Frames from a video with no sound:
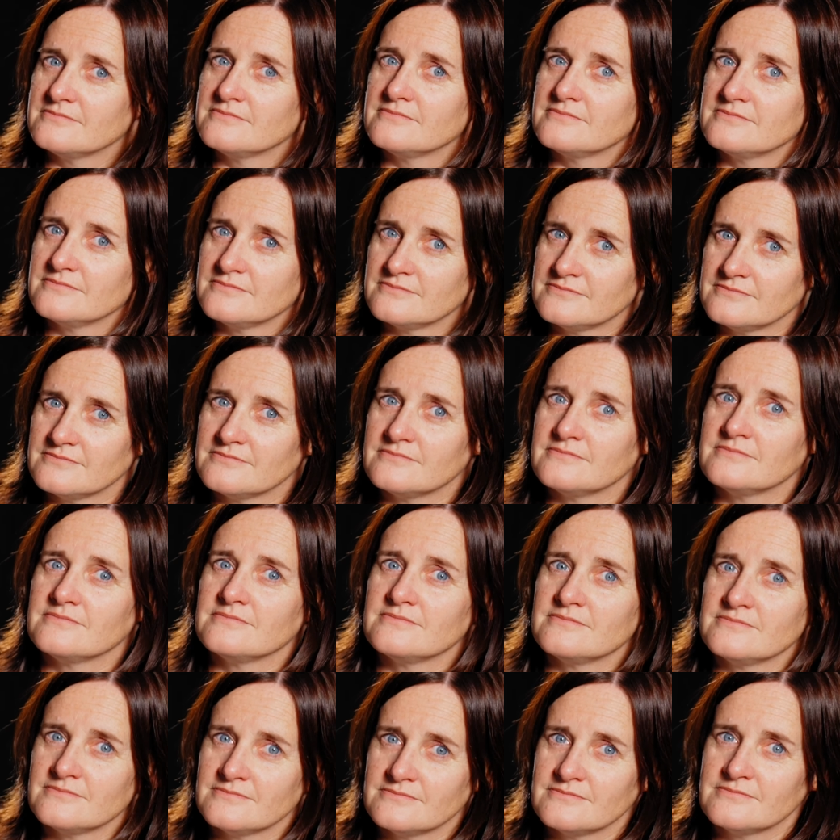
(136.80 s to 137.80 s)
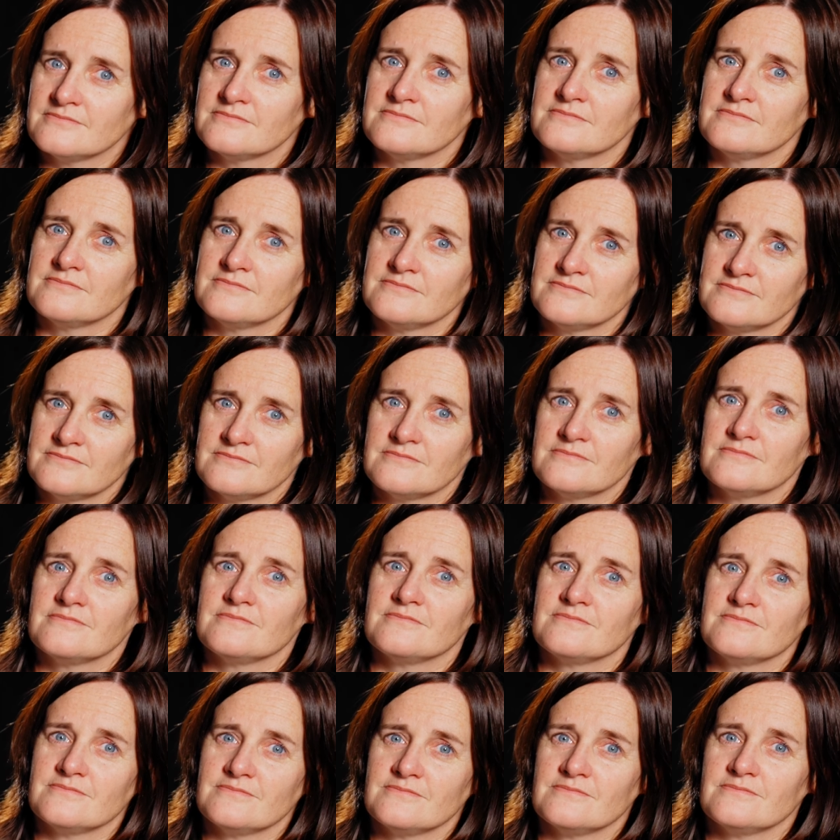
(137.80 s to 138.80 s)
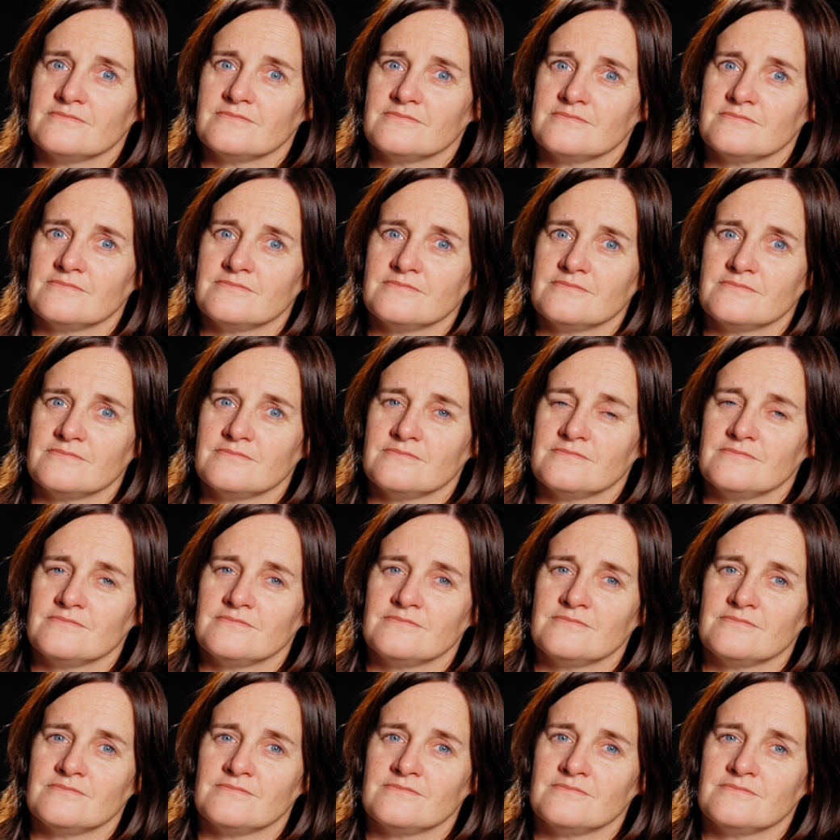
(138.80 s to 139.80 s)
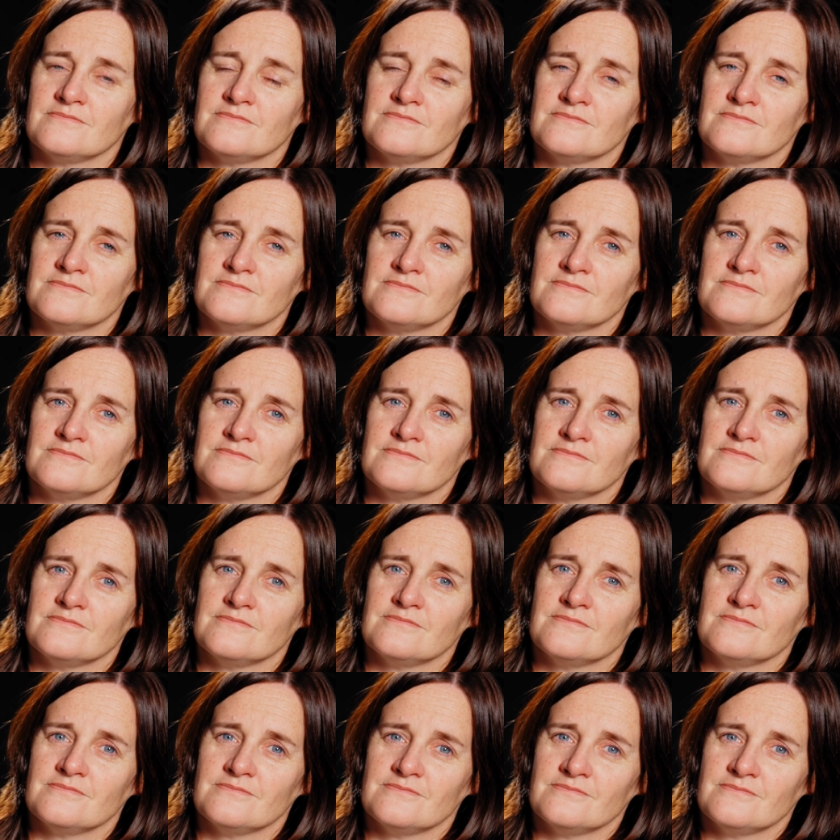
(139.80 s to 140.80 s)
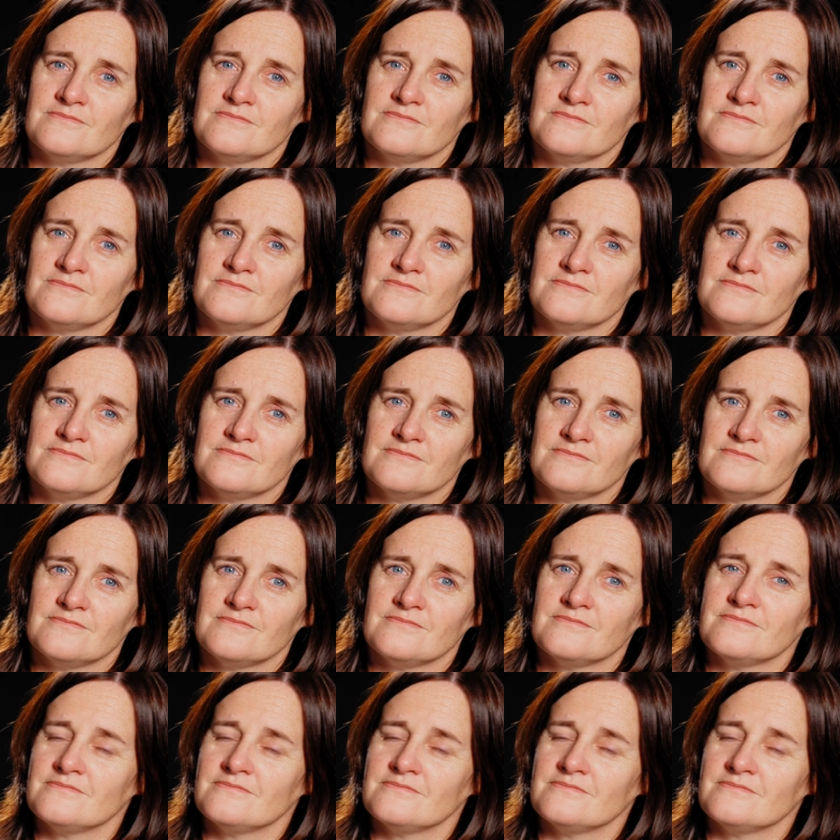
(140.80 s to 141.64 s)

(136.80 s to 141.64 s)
[no speech]